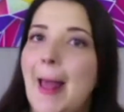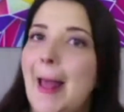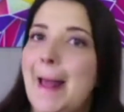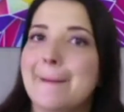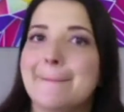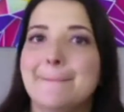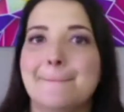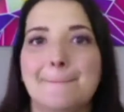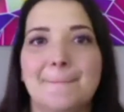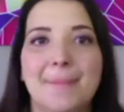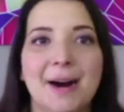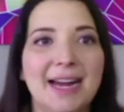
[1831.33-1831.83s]

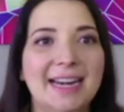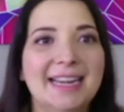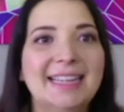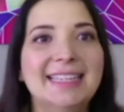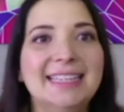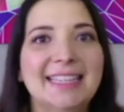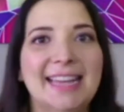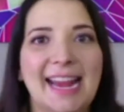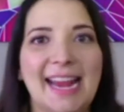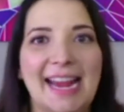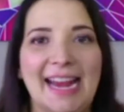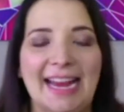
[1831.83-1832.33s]

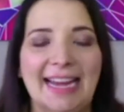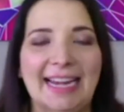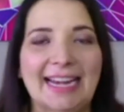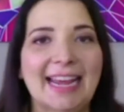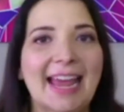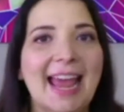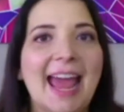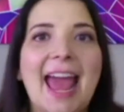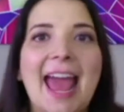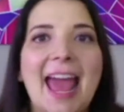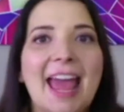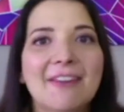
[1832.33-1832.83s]

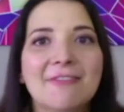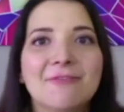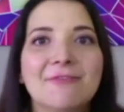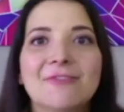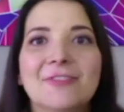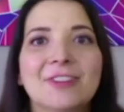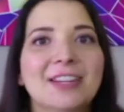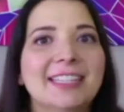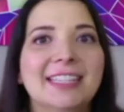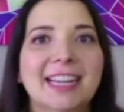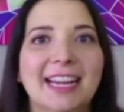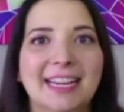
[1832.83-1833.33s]
mundane,
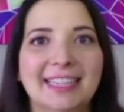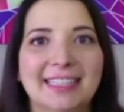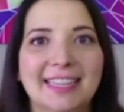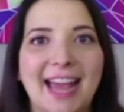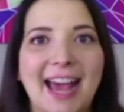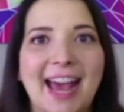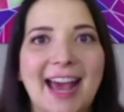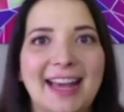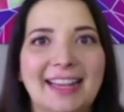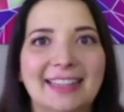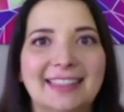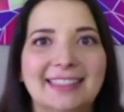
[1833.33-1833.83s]
everyday
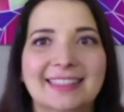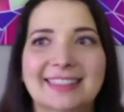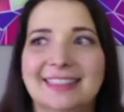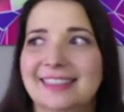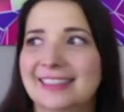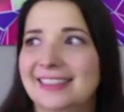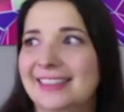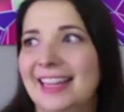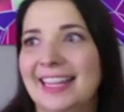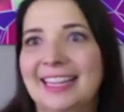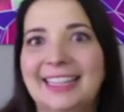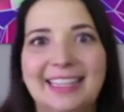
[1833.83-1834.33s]
tasks,
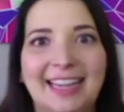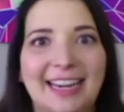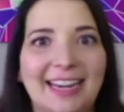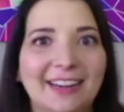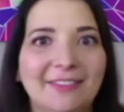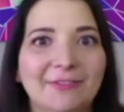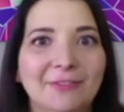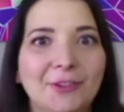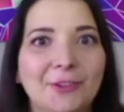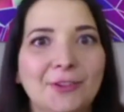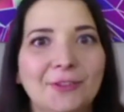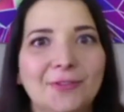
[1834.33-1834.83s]
like
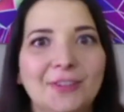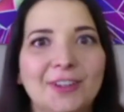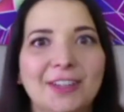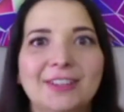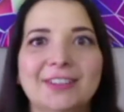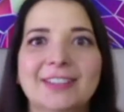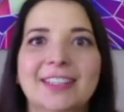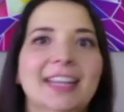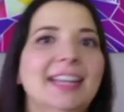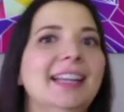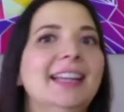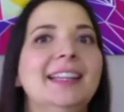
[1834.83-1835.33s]
getting food for
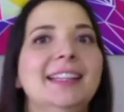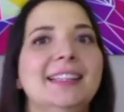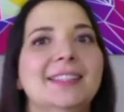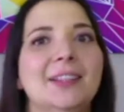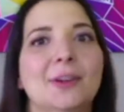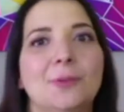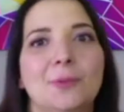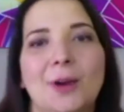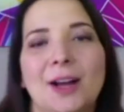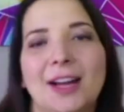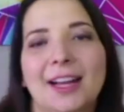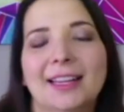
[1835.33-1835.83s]
your kids or
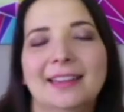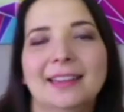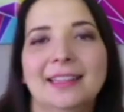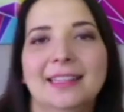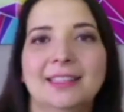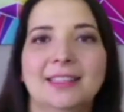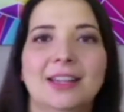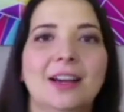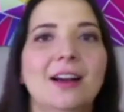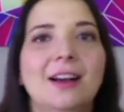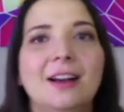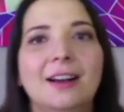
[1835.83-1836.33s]
walking the
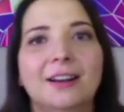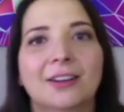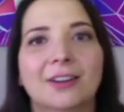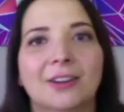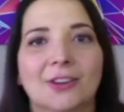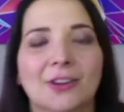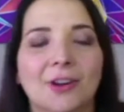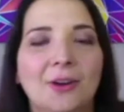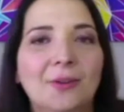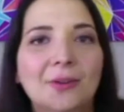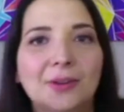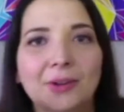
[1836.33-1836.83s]
dog or
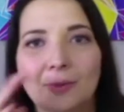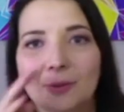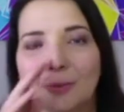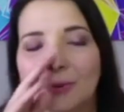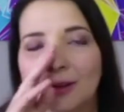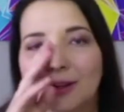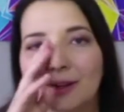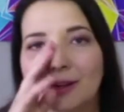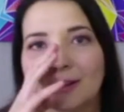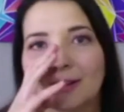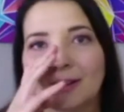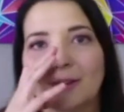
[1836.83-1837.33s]
going to
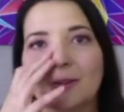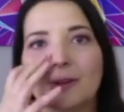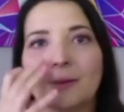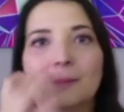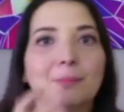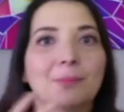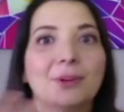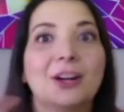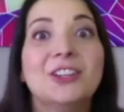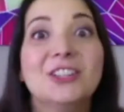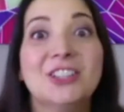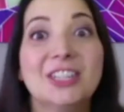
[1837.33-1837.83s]
work or
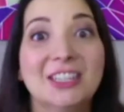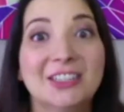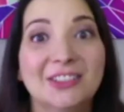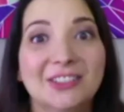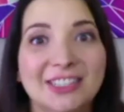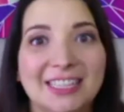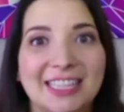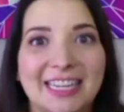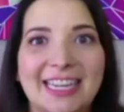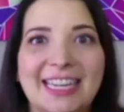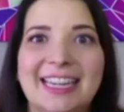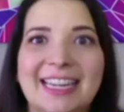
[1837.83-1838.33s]
brushing your
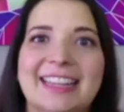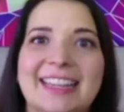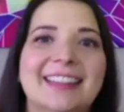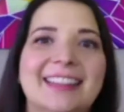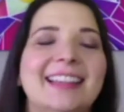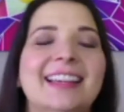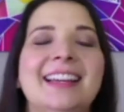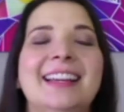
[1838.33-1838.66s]
teeth.